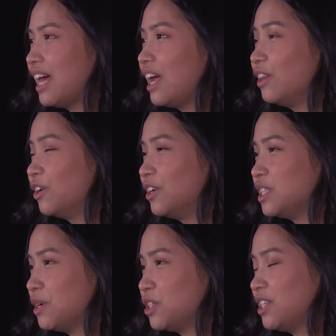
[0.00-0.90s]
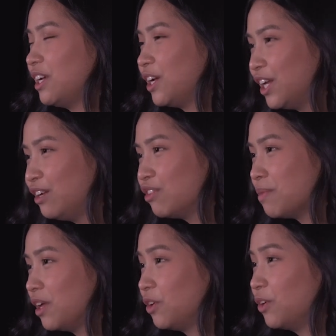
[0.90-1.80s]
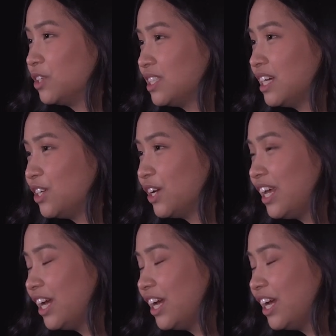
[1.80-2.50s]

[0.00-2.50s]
that I learned as much as I could from all the courses I took